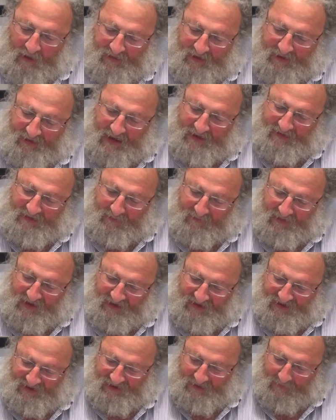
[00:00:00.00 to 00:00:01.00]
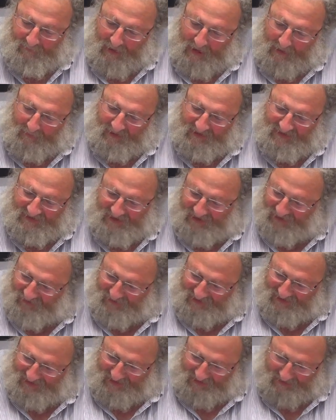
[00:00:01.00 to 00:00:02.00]
did not diminish the public's
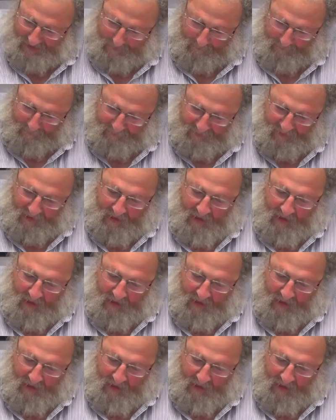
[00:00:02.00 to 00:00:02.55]
interest in them.